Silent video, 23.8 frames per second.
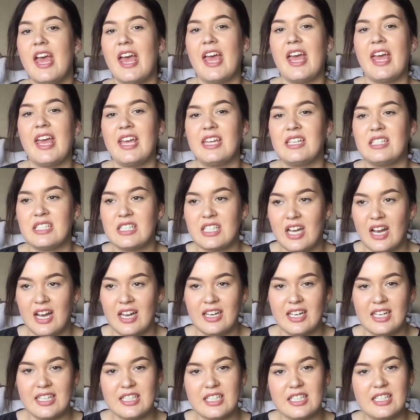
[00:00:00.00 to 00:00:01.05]
And I
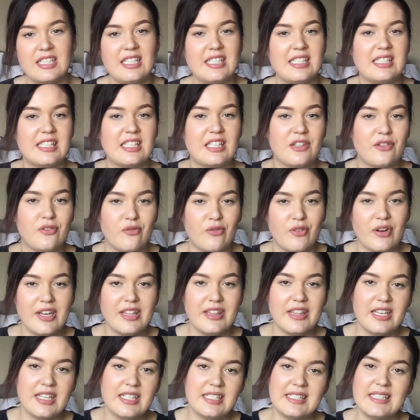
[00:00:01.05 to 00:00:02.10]
like to list 3
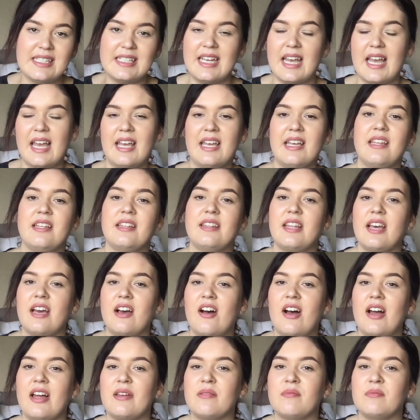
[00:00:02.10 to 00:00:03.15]
things a day that
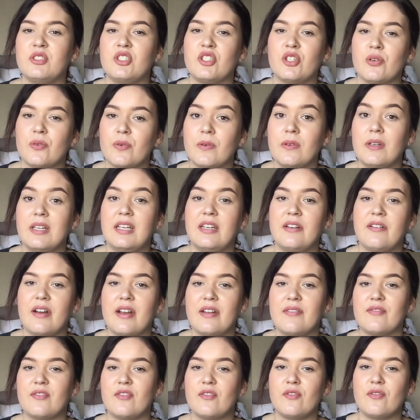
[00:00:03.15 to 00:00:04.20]
I am truly
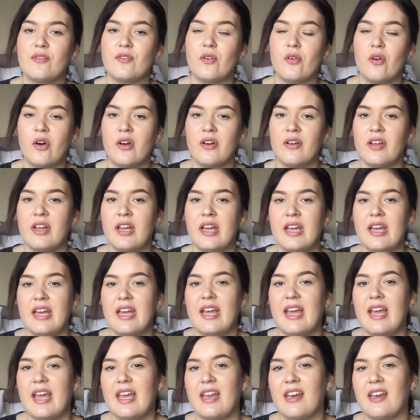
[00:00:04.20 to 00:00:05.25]
grateful for,
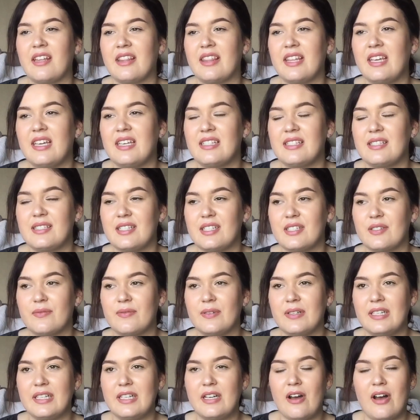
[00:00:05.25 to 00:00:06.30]
and I think it's just
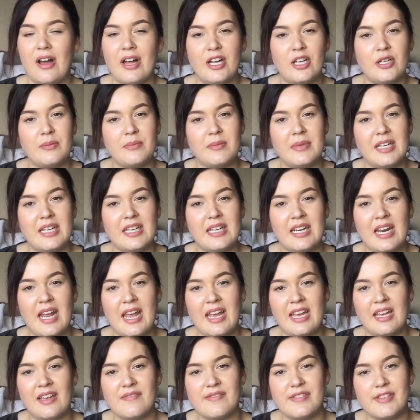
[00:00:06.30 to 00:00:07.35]
really eye-opening
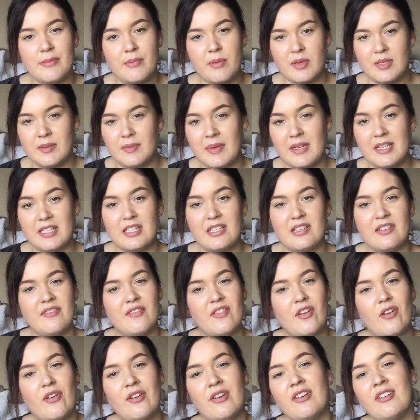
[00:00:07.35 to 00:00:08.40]
and gives you perspective
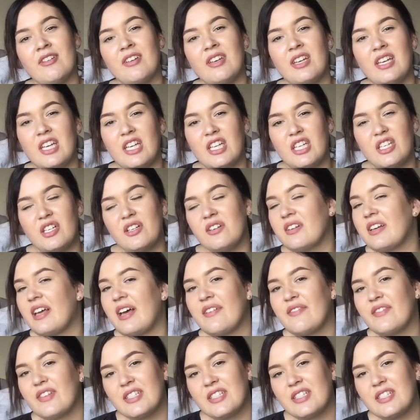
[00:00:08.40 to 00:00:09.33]
on your life